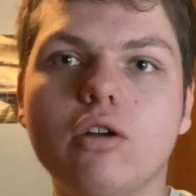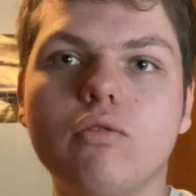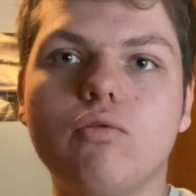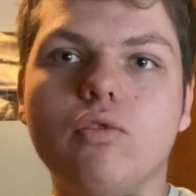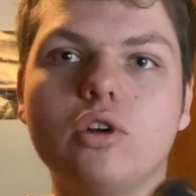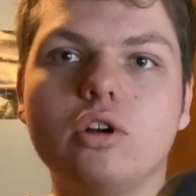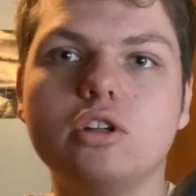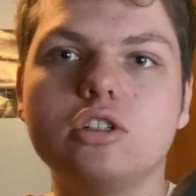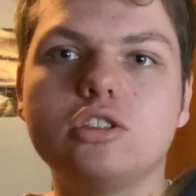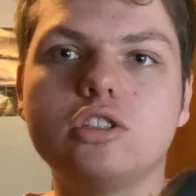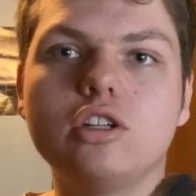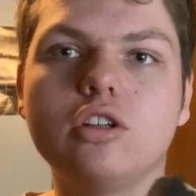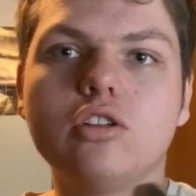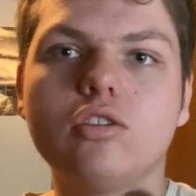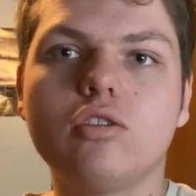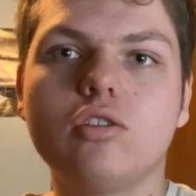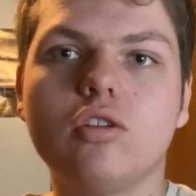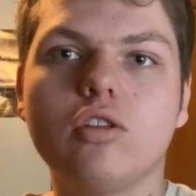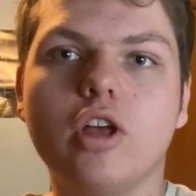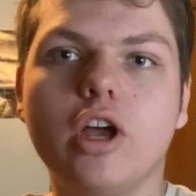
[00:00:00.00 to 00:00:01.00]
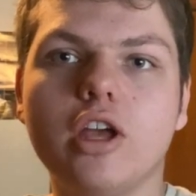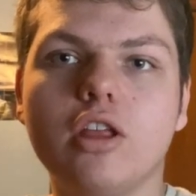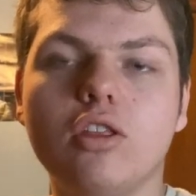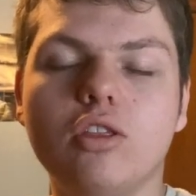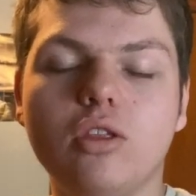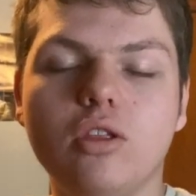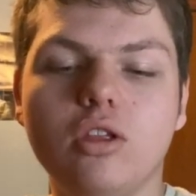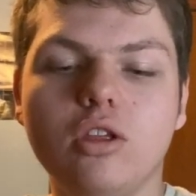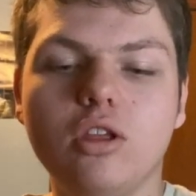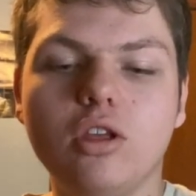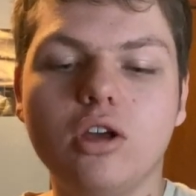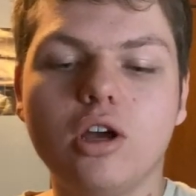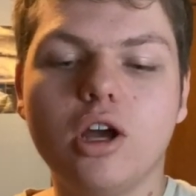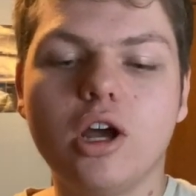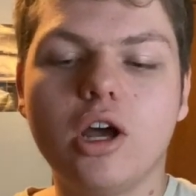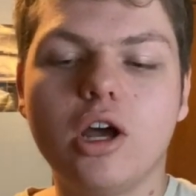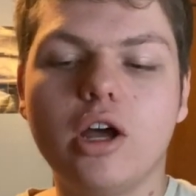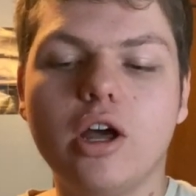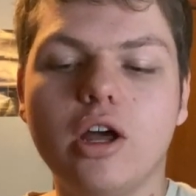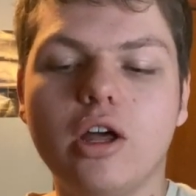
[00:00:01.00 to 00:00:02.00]
versions like the
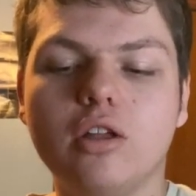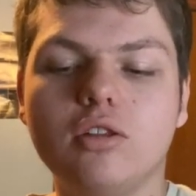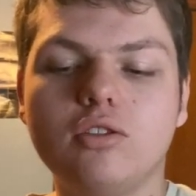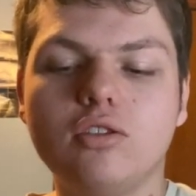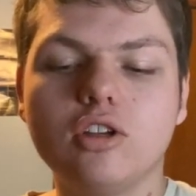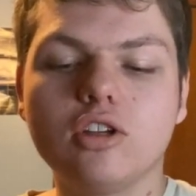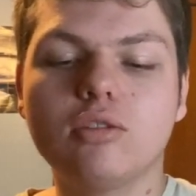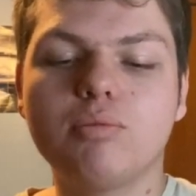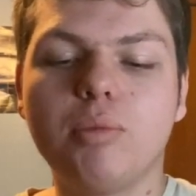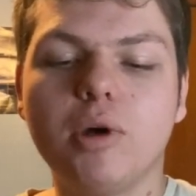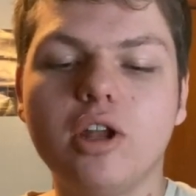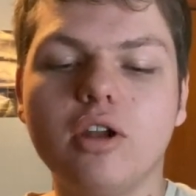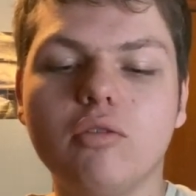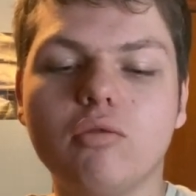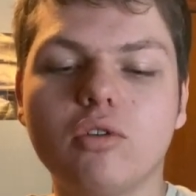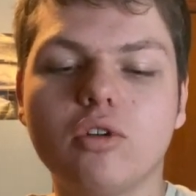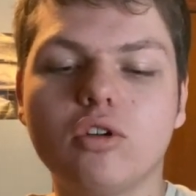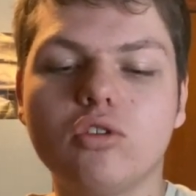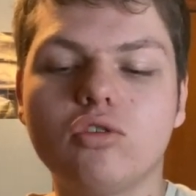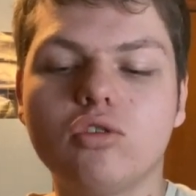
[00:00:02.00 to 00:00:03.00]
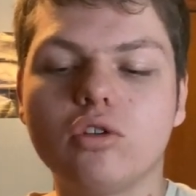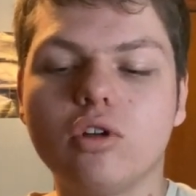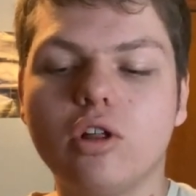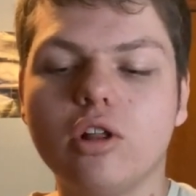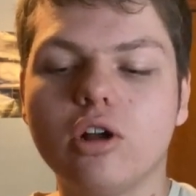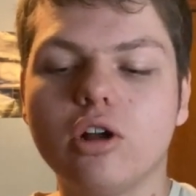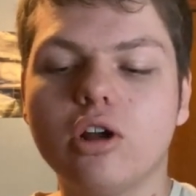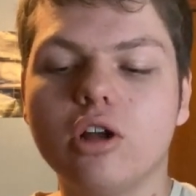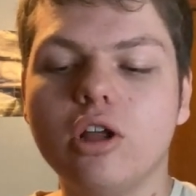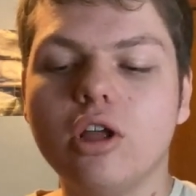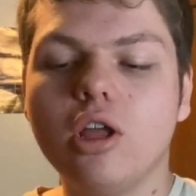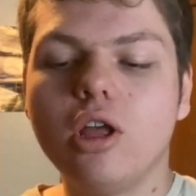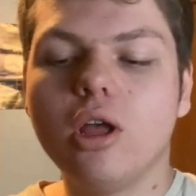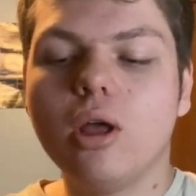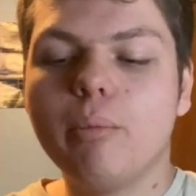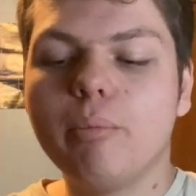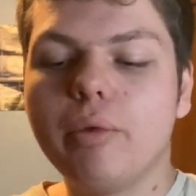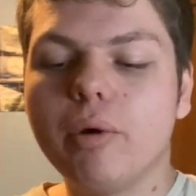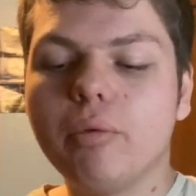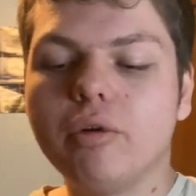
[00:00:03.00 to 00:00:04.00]
6-button controller,
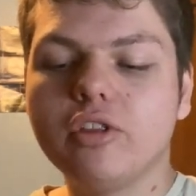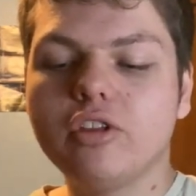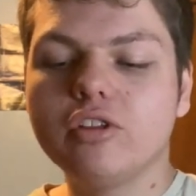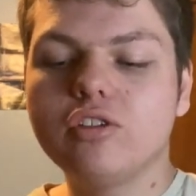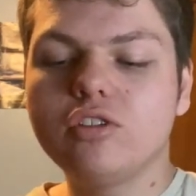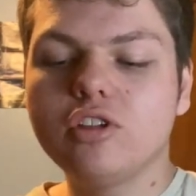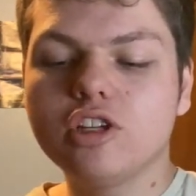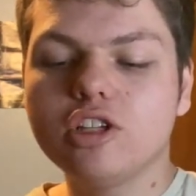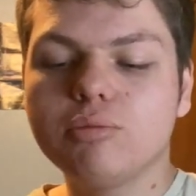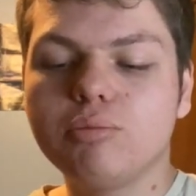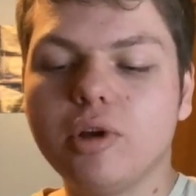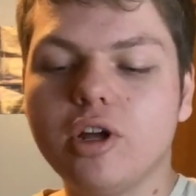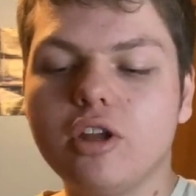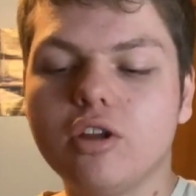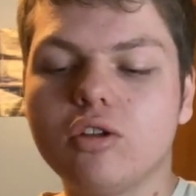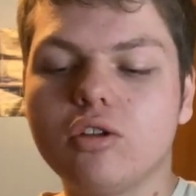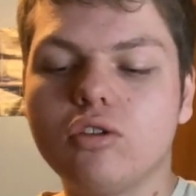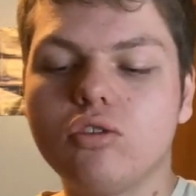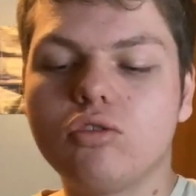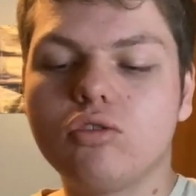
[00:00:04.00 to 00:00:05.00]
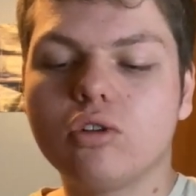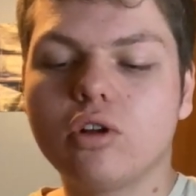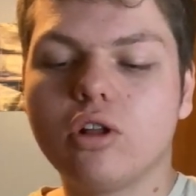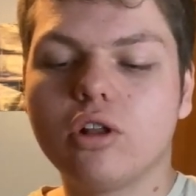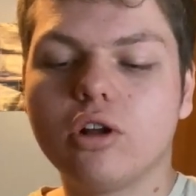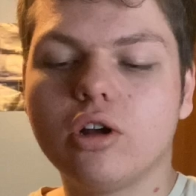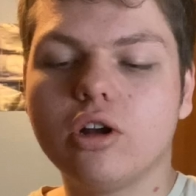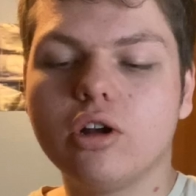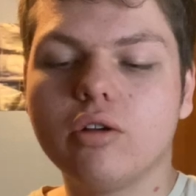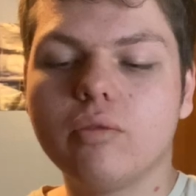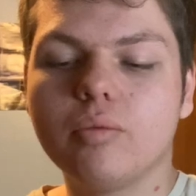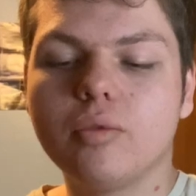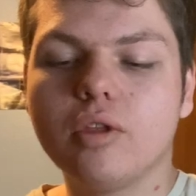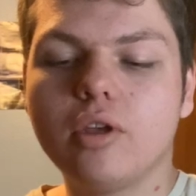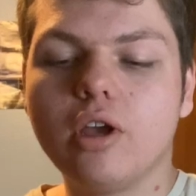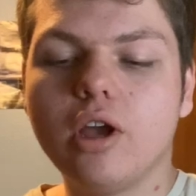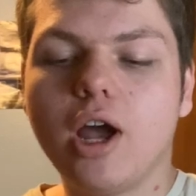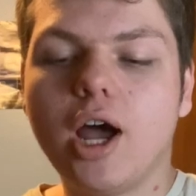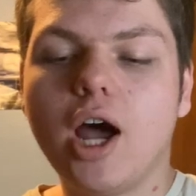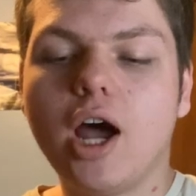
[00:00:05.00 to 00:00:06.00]
but with the 6-button controller,
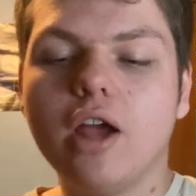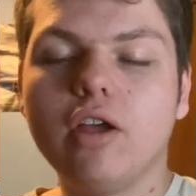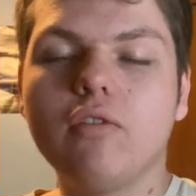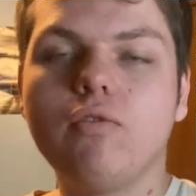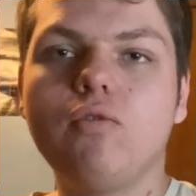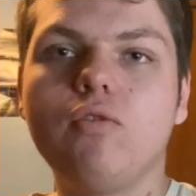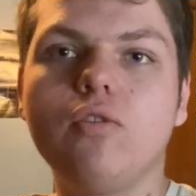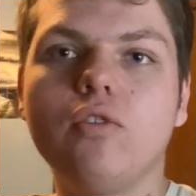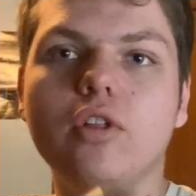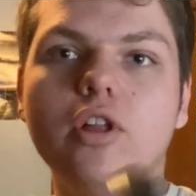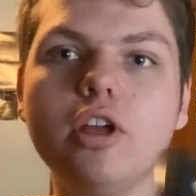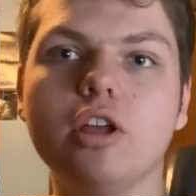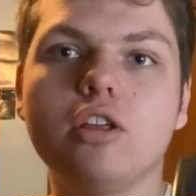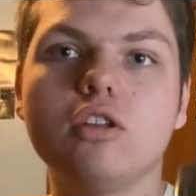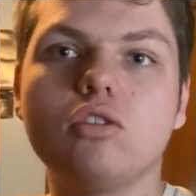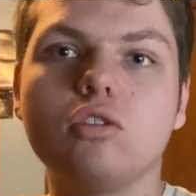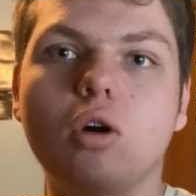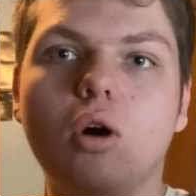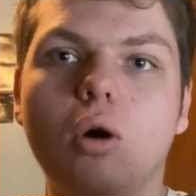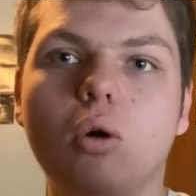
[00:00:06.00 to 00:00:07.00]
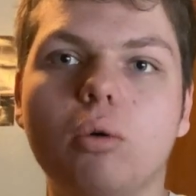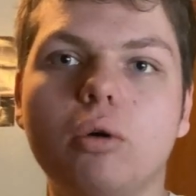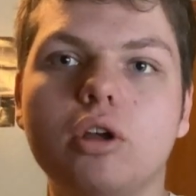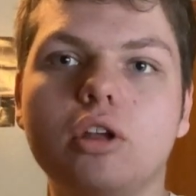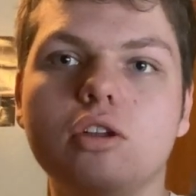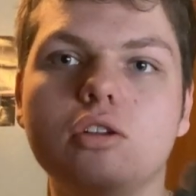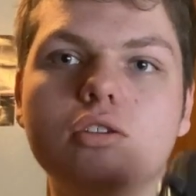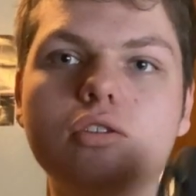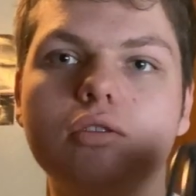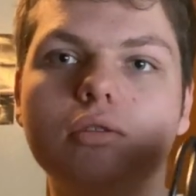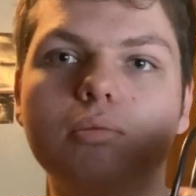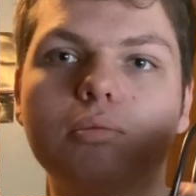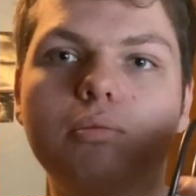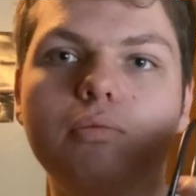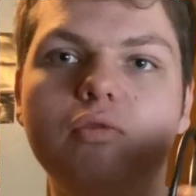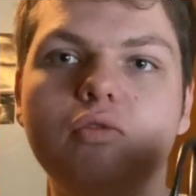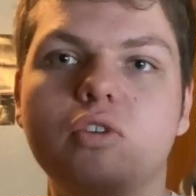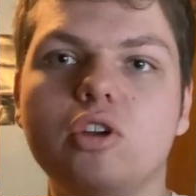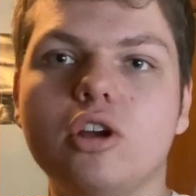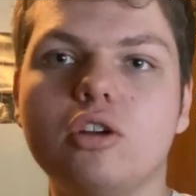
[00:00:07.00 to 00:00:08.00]
I feel like it's always
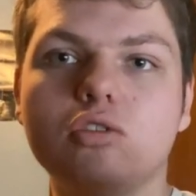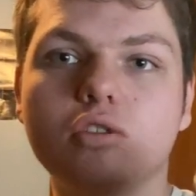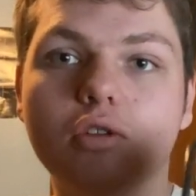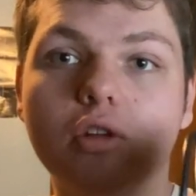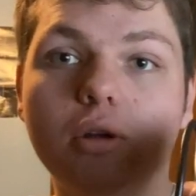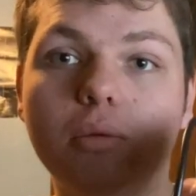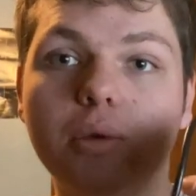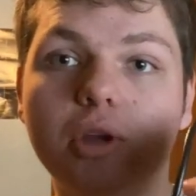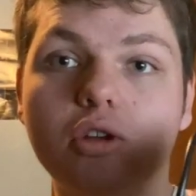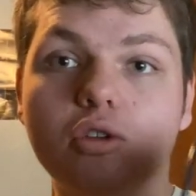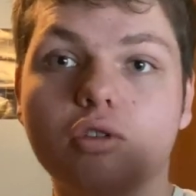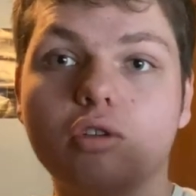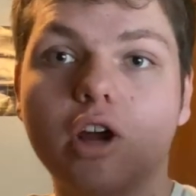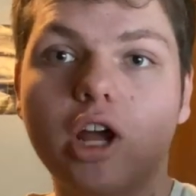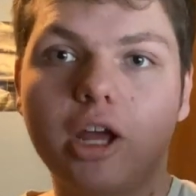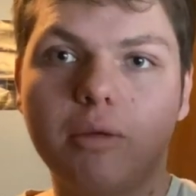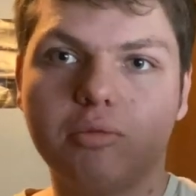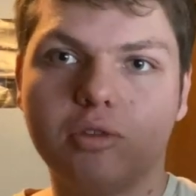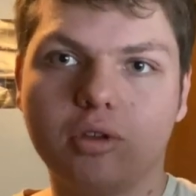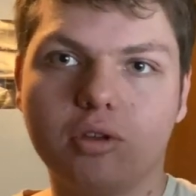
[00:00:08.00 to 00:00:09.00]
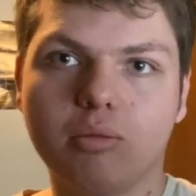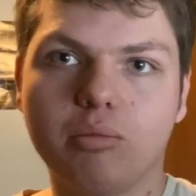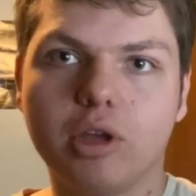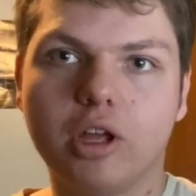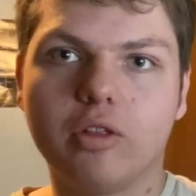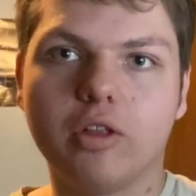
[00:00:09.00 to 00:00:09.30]
feels a little bit cramped to me.